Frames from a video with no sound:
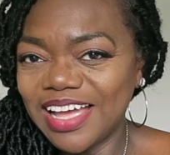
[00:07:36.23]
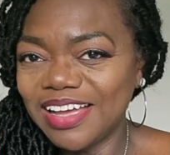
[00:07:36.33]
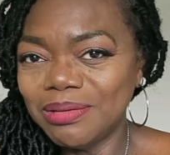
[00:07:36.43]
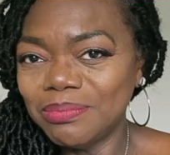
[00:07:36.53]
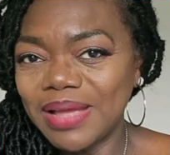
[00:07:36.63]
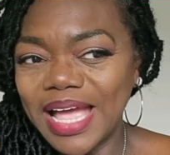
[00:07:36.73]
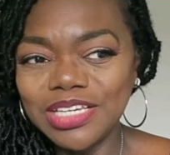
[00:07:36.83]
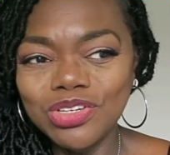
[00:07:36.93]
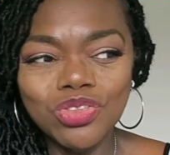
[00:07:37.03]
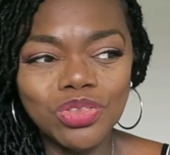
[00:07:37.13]
I
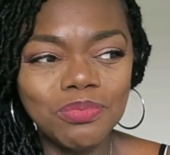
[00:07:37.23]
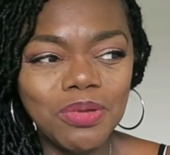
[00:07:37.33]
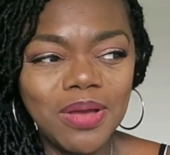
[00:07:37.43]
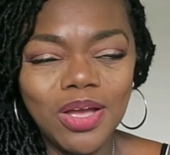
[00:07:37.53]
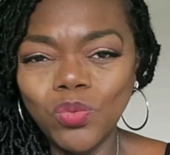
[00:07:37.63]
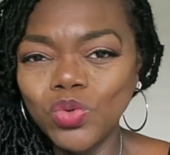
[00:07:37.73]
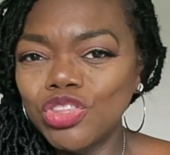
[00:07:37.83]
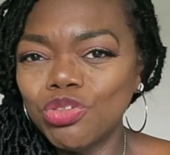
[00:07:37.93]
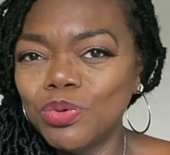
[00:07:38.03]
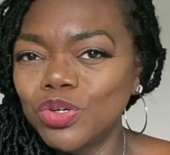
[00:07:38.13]
used a
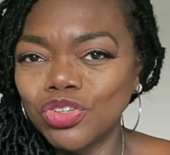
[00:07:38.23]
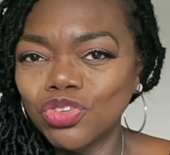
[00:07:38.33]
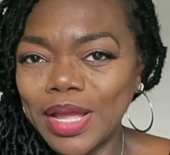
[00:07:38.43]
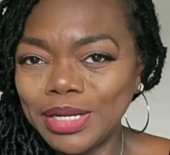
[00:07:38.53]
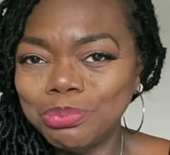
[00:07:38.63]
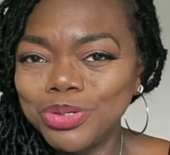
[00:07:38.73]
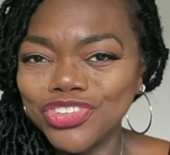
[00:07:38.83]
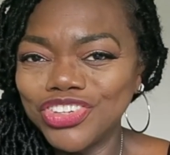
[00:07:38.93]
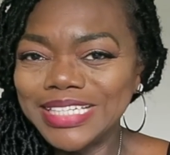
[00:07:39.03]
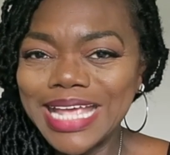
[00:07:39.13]
wood spoon to try to
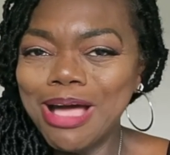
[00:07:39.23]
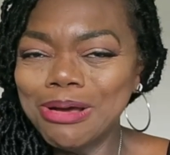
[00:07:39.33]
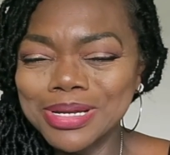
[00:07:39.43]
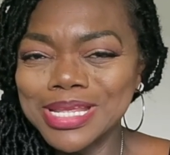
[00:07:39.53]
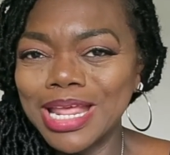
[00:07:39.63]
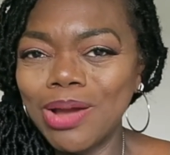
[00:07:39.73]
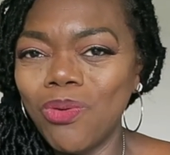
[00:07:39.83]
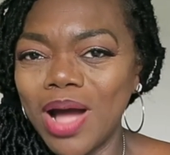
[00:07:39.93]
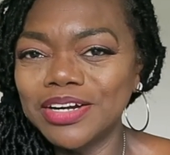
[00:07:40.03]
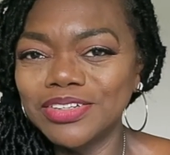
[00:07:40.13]
push it down in that
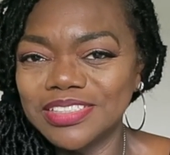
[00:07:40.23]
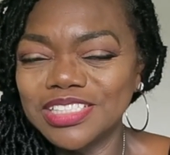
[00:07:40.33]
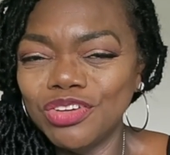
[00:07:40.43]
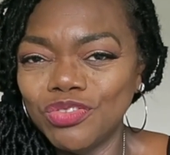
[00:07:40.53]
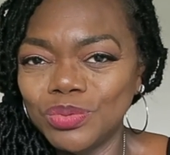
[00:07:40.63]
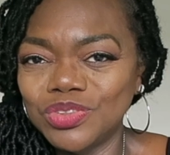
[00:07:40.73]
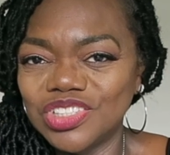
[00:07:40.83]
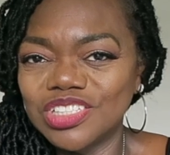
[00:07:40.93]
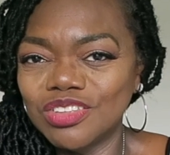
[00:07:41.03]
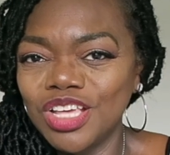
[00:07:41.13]
water and see if it would
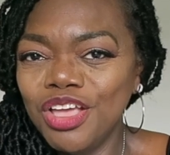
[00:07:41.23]
just